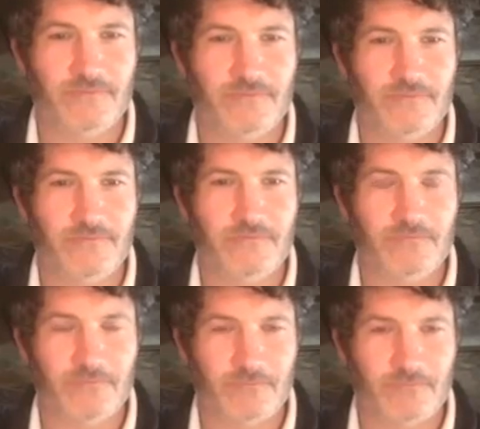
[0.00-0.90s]

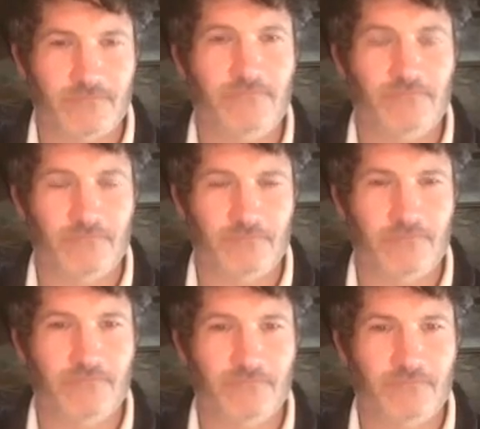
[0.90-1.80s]

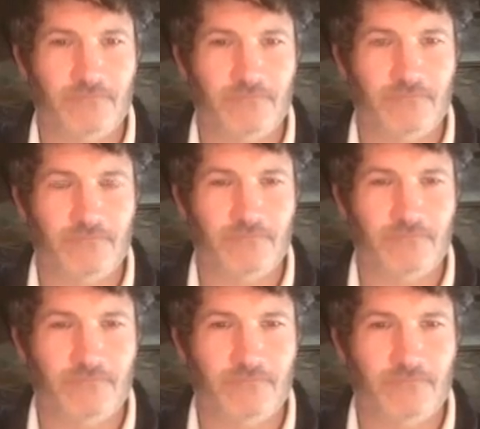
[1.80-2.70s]

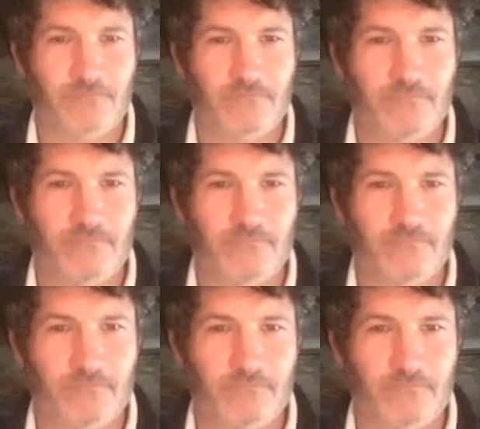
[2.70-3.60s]

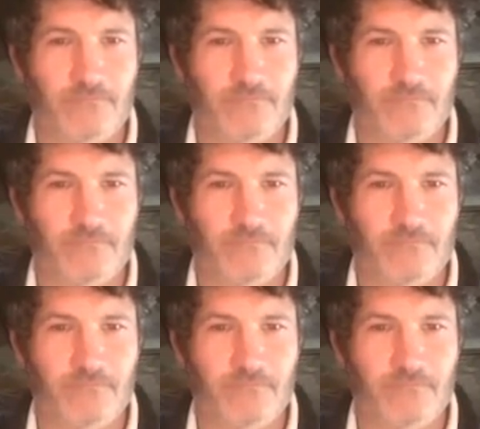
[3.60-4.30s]
[no speech]